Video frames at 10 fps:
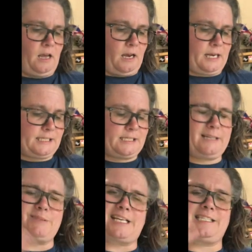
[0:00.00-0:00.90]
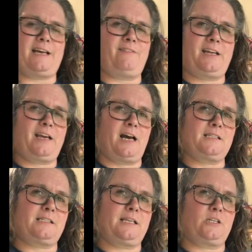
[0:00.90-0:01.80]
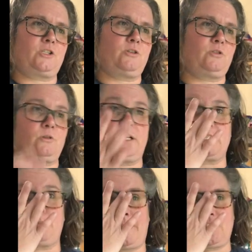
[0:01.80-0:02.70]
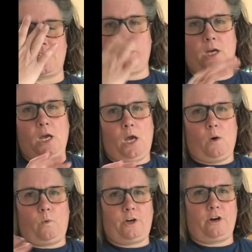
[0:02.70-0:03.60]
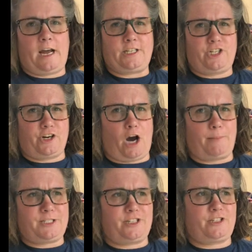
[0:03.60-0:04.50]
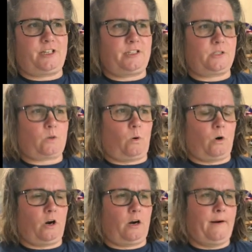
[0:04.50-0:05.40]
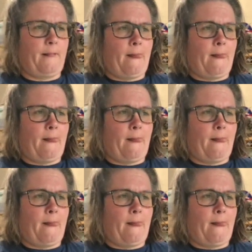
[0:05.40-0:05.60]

because it seems like 70 cuts things too short, especially when you're at cheer competitions or